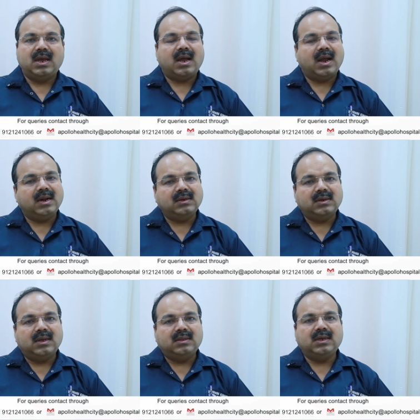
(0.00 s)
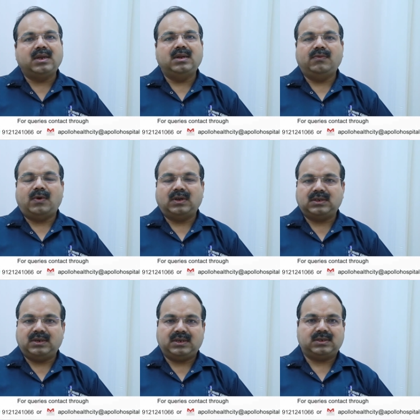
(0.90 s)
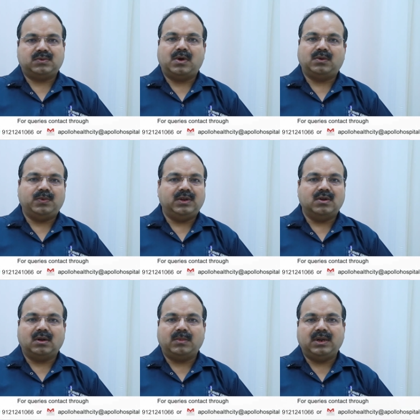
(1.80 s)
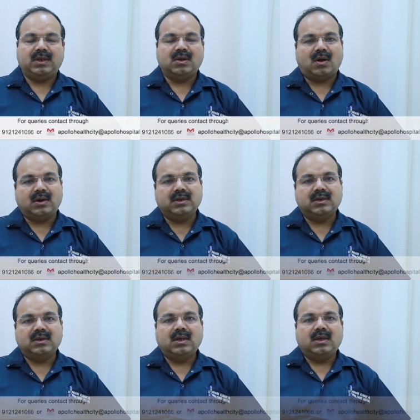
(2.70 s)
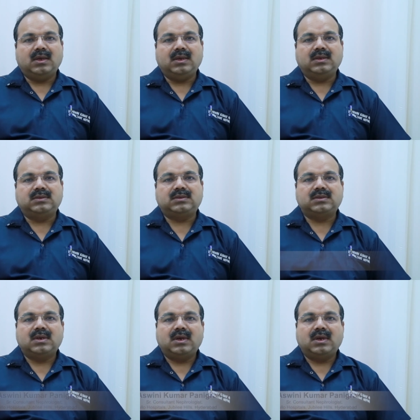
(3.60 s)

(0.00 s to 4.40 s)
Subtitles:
and the kidney function test, what we normally order is